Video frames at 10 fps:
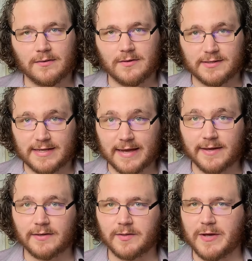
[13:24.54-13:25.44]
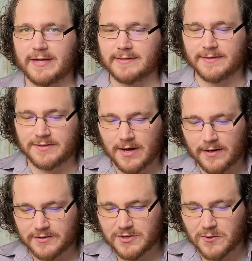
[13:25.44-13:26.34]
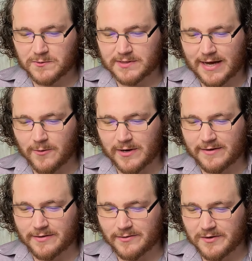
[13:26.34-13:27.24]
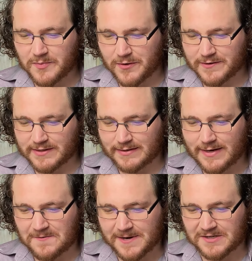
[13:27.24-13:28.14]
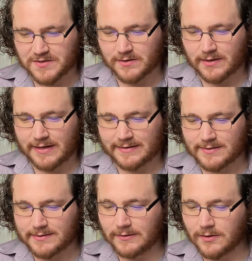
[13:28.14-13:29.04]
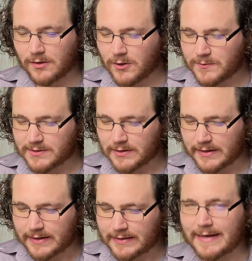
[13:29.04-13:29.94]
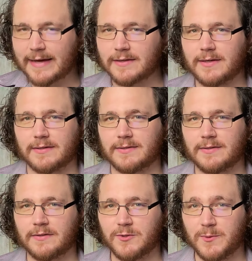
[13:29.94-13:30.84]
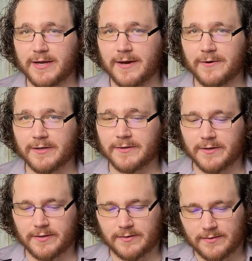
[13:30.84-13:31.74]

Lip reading: The second passage shows how a third-person narration can still closely connect us to a character.